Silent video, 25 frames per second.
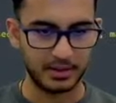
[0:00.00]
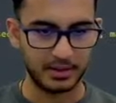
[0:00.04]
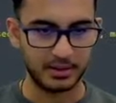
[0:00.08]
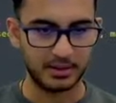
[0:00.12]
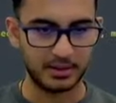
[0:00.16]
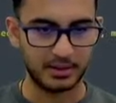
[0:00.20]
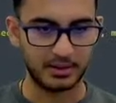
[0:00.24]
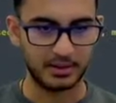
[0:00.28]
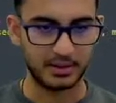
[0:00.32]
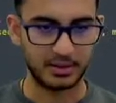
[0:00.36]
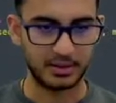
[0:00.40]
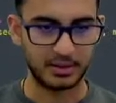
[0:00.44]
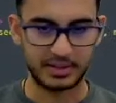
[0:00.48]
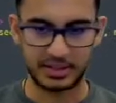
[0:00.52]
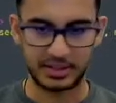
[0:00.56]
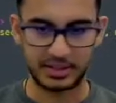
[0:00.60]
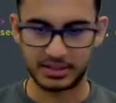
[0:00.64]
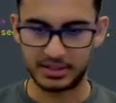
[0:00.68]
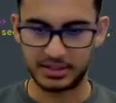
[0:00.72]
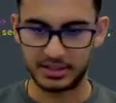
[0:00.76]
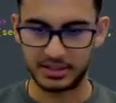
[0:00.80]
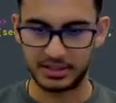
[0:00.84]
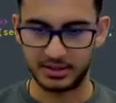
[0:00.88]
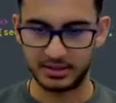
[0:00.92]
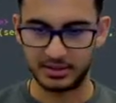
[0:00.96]
So let's
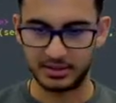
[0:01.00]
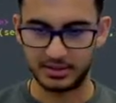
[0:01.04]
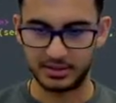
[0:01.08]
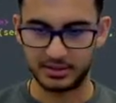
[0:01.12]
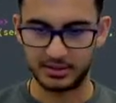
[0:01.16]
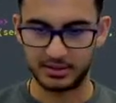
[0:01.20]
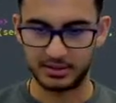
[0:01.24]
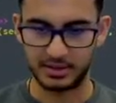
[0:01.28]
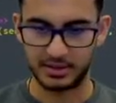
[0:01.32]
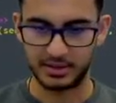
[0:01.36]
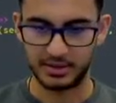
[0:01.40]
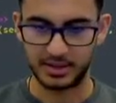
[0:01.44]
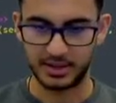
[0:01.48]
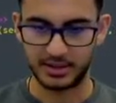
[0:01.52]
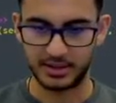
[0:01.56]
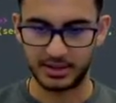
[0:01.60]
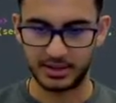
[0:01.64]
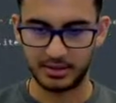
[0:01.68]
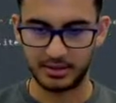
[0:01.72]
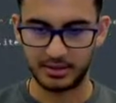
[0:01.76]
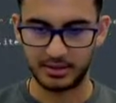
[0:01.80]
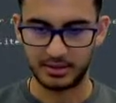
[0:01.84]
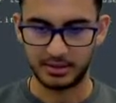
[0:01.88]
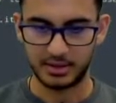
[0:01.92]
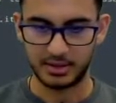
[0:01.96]
actually run
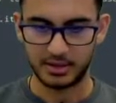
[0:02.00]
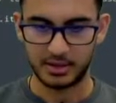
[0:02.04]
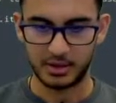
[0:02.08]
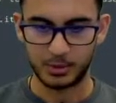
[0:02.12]
that,